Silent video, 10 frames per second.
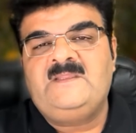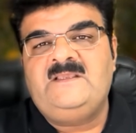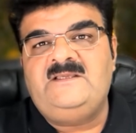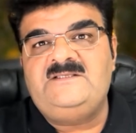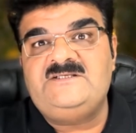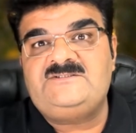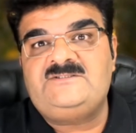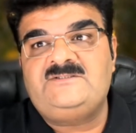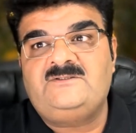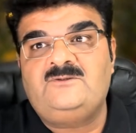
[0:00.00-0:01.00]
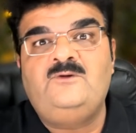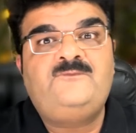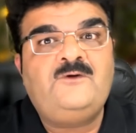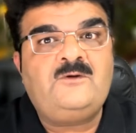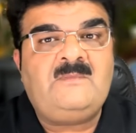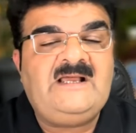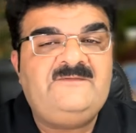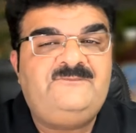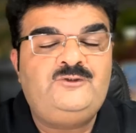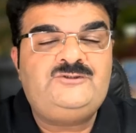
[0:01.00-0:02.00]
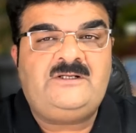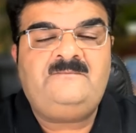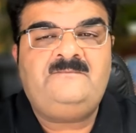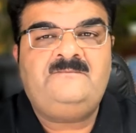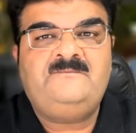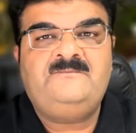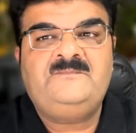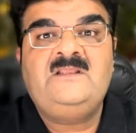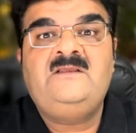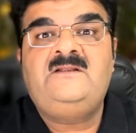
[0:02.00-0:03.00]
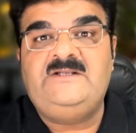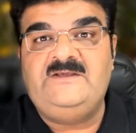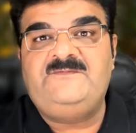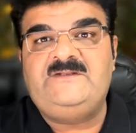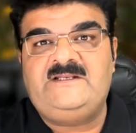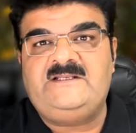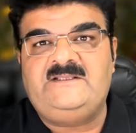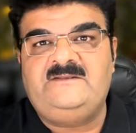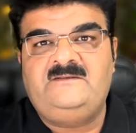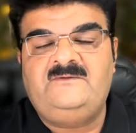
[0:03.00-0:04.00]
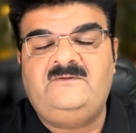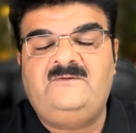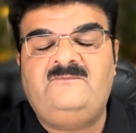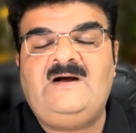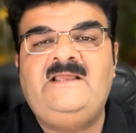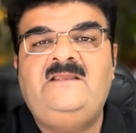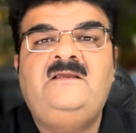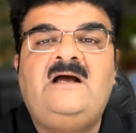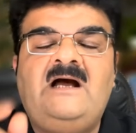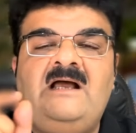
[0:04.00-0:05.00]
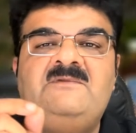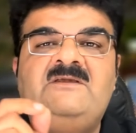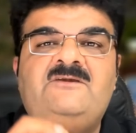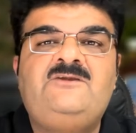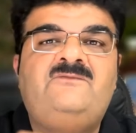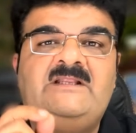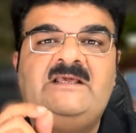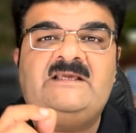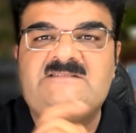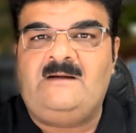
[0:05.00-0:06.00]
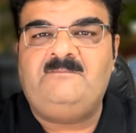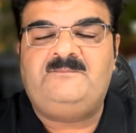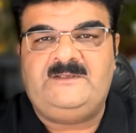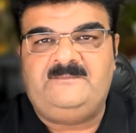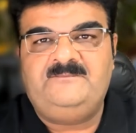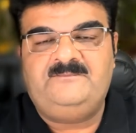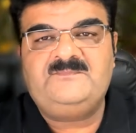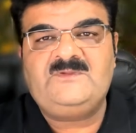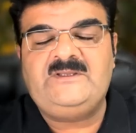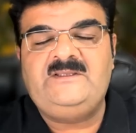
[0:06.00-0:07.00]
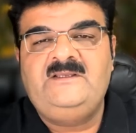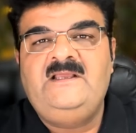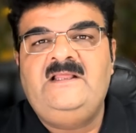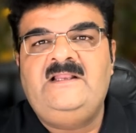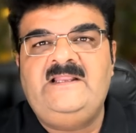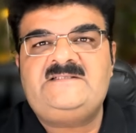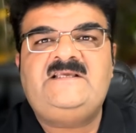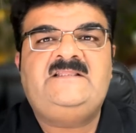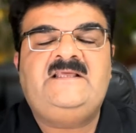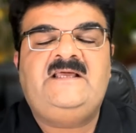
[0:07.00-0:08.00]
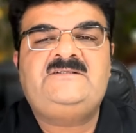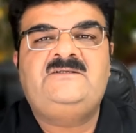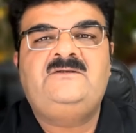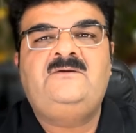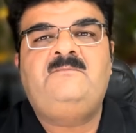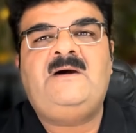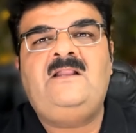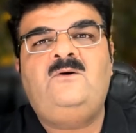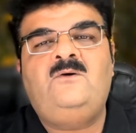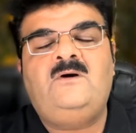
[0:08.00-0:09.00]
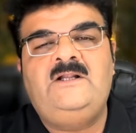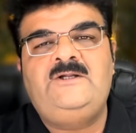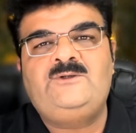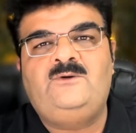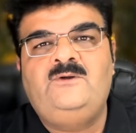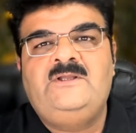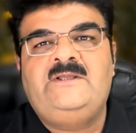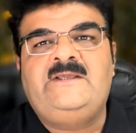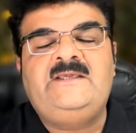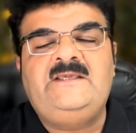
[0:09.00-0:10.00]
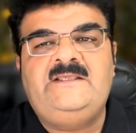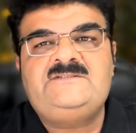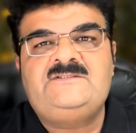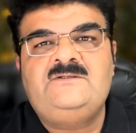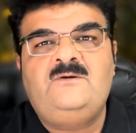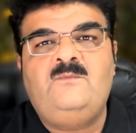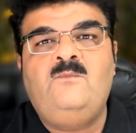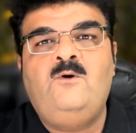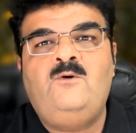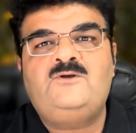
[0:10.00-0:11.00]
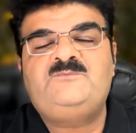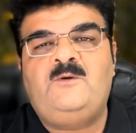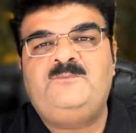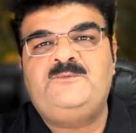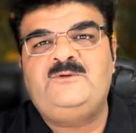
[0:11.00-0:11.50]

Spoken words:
it good for my future? Definitely. Why? I'm giving you an example. Okay, let's say that Palo Alto is most popular